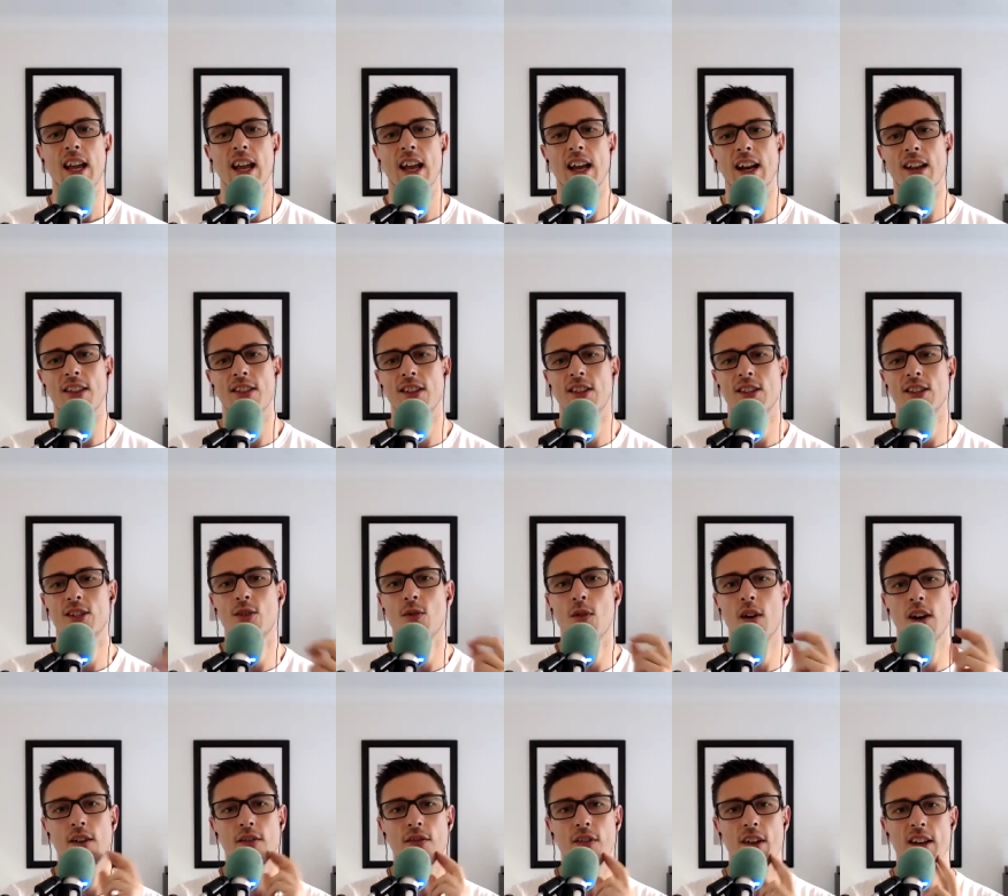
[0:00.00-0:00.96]
And I think this is
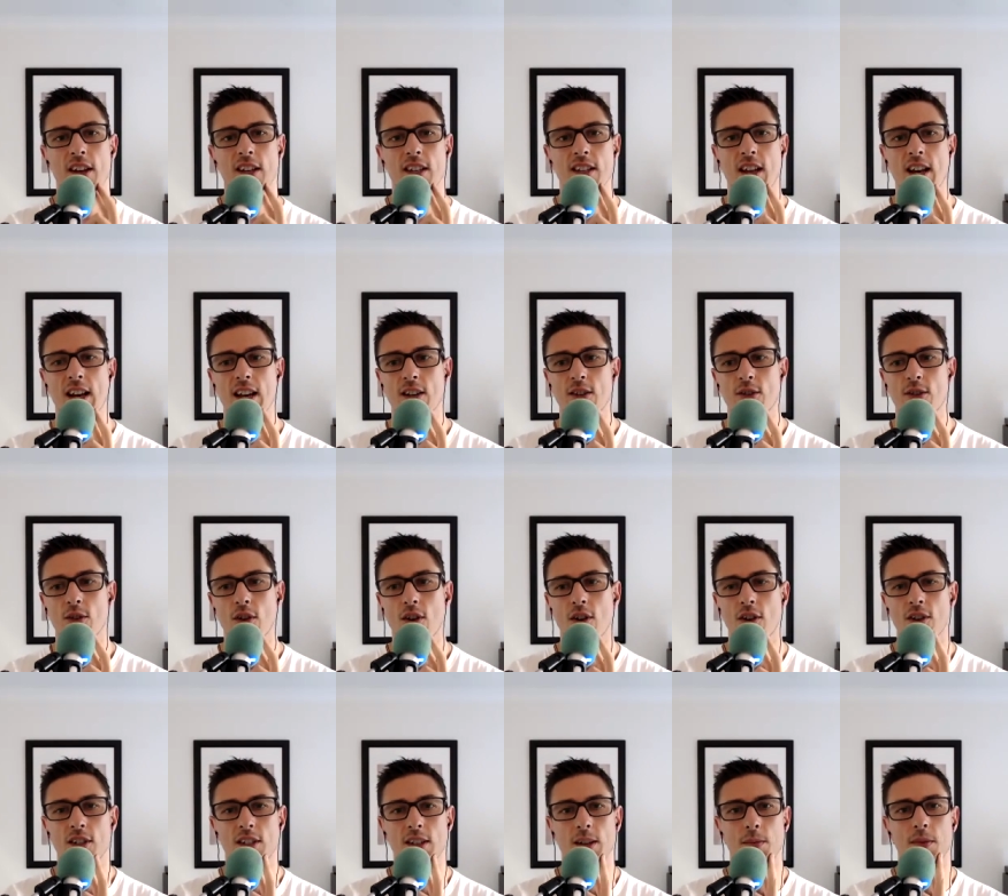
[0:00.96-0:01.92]
quite a fascinating sort of
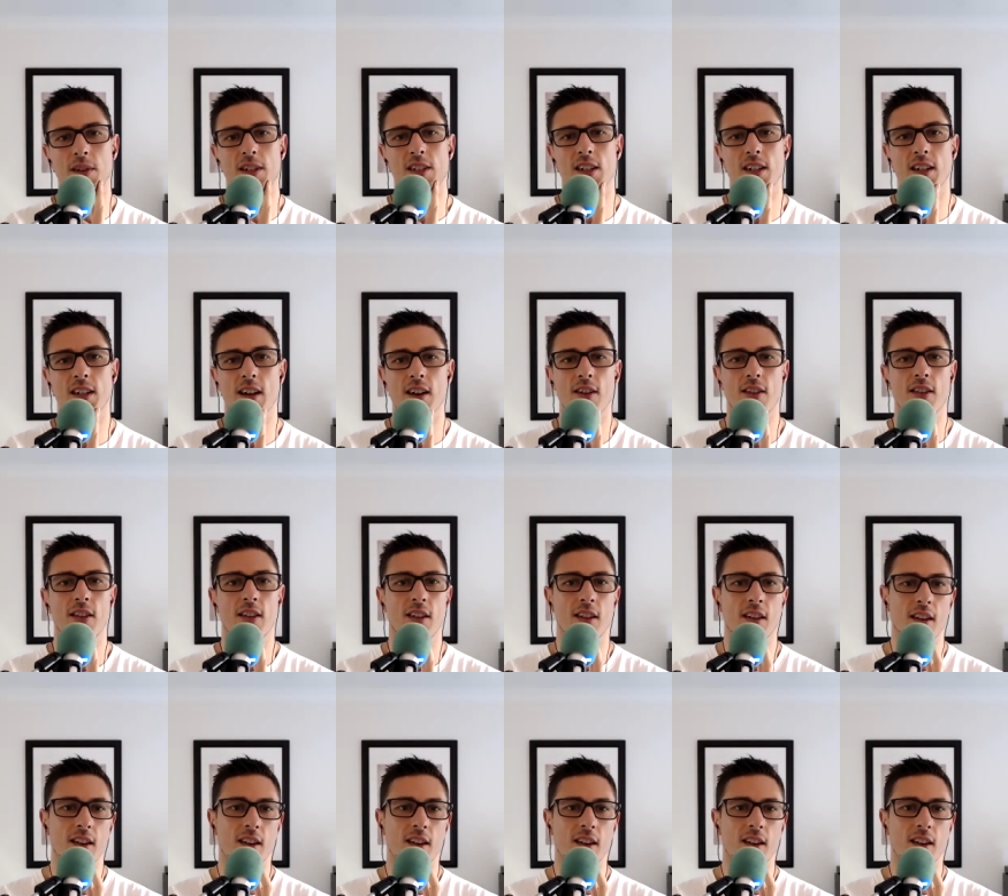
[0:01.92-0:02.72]
concept, isn't it, Gareth?